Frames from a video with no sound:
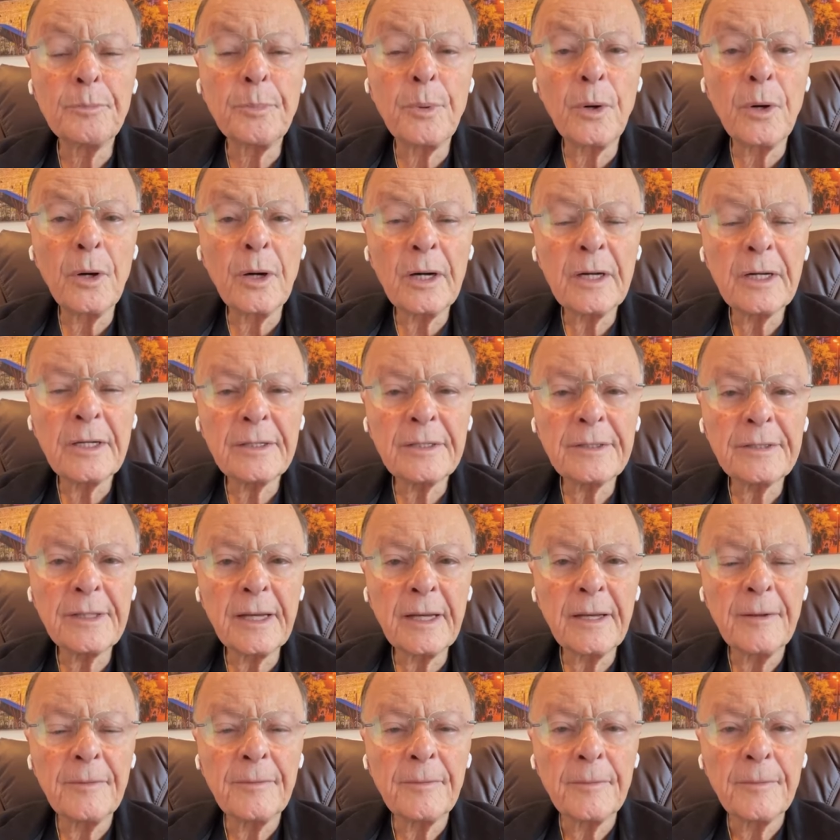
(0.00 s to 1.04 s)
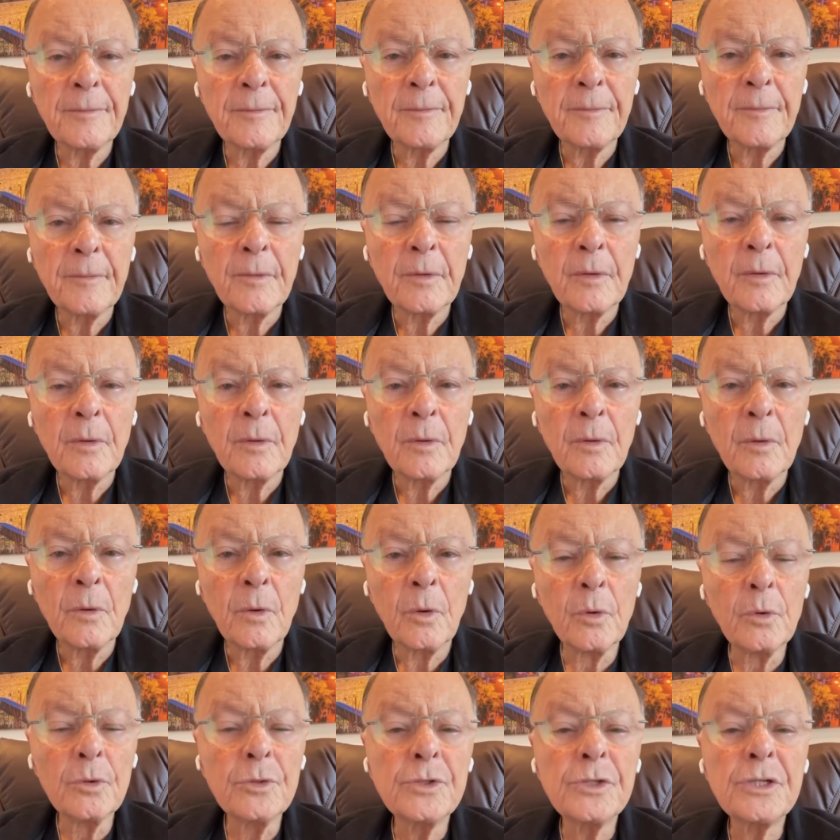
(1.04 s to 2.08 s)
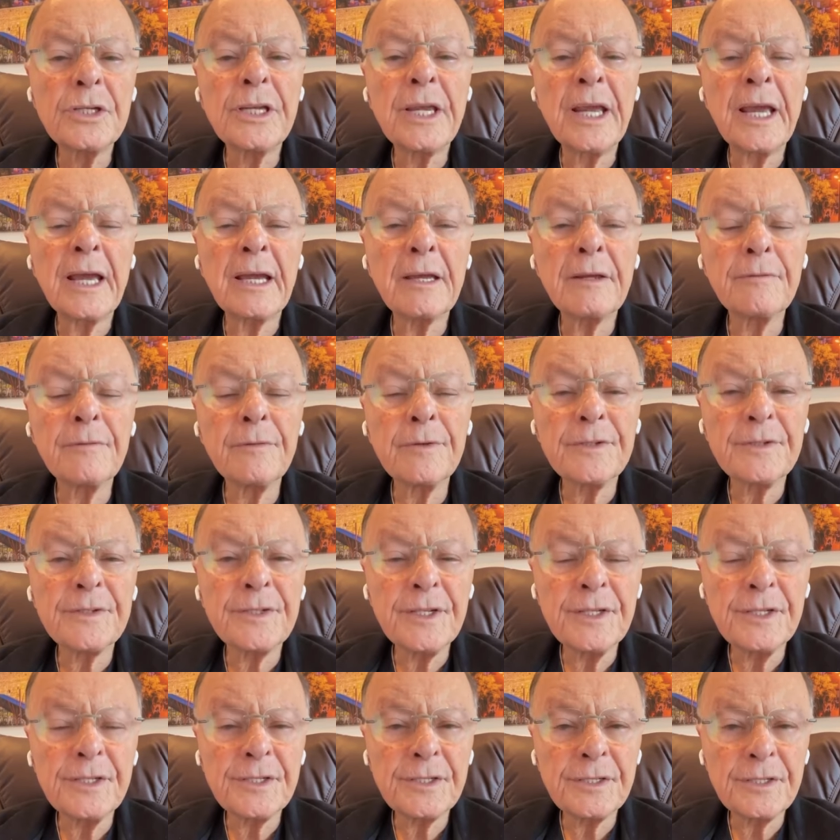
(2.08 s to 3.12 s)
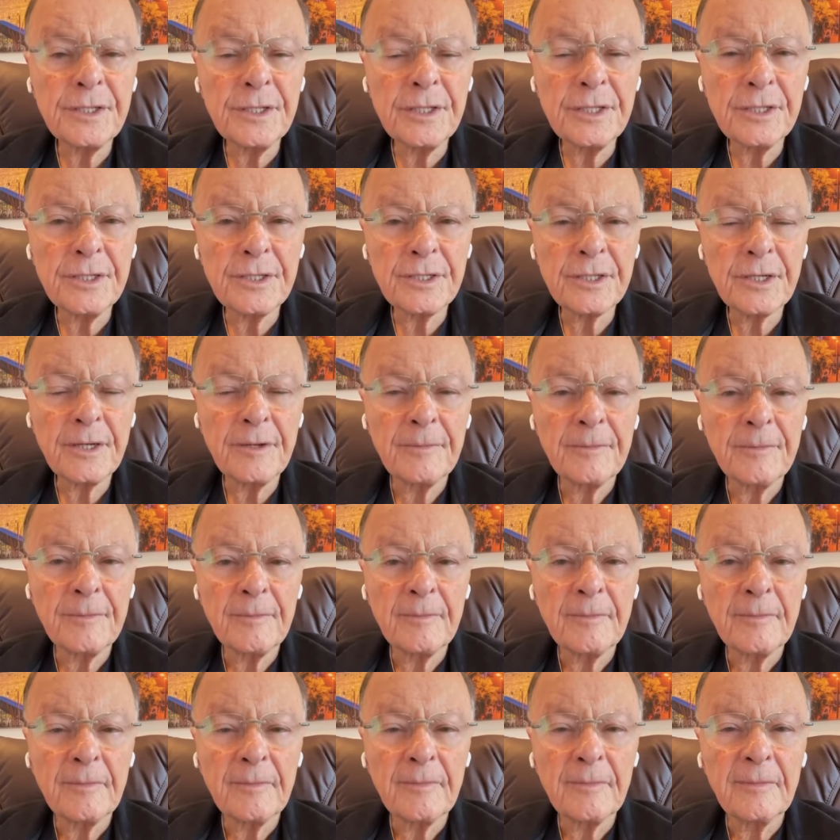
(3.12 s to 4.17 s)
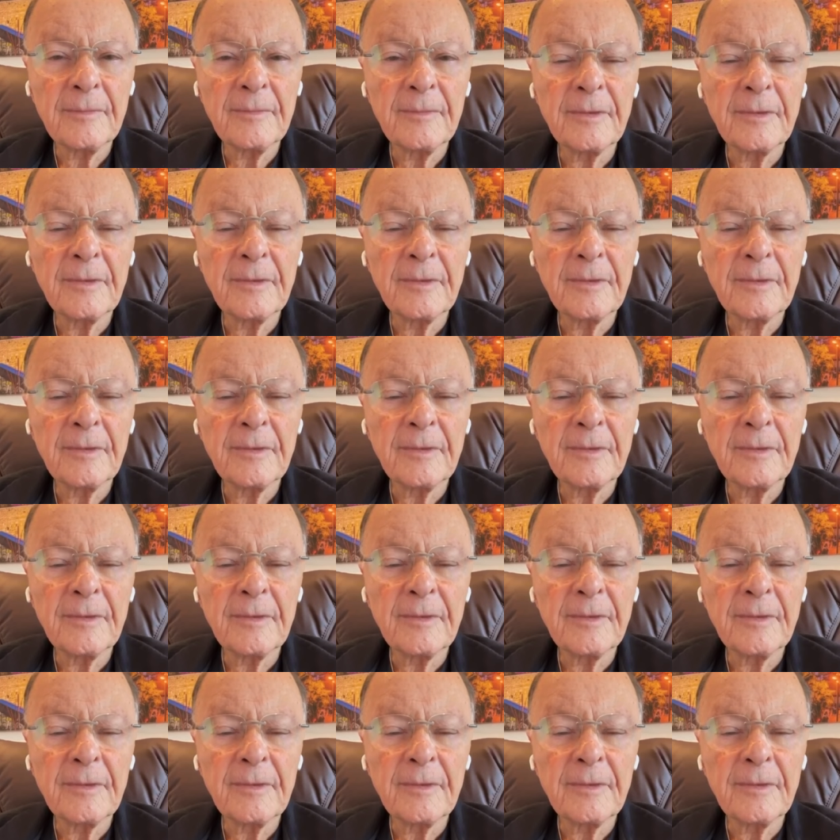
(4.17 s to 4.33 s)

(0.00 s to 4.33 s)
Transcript: It doesn't matter wherever you are in the world,